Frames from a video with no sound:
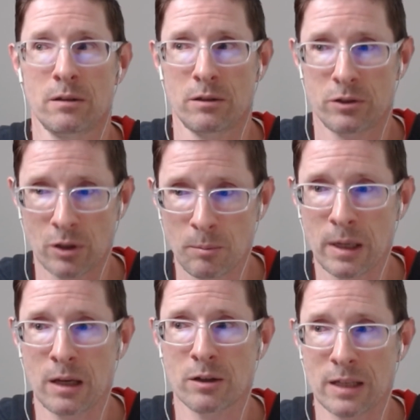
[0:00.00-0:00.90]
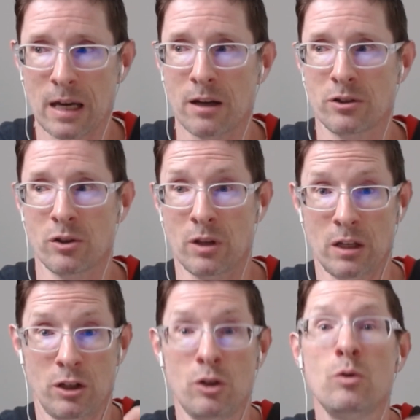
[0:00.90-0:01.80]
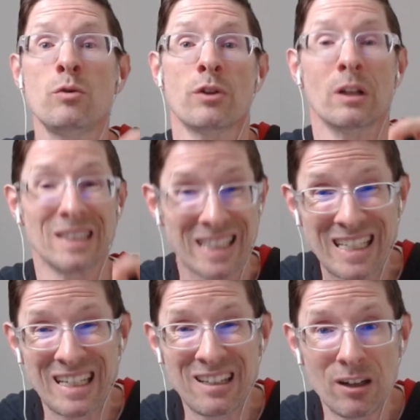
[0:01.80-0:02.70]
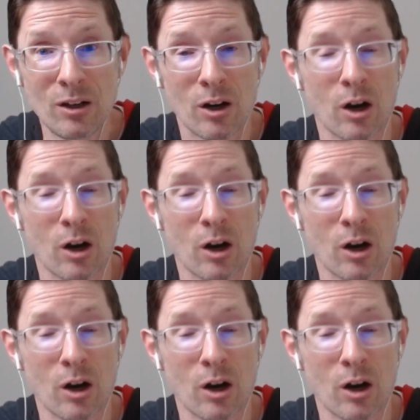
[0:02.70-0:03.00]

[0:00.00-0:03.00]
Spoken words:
somebody else added so that you, the lead,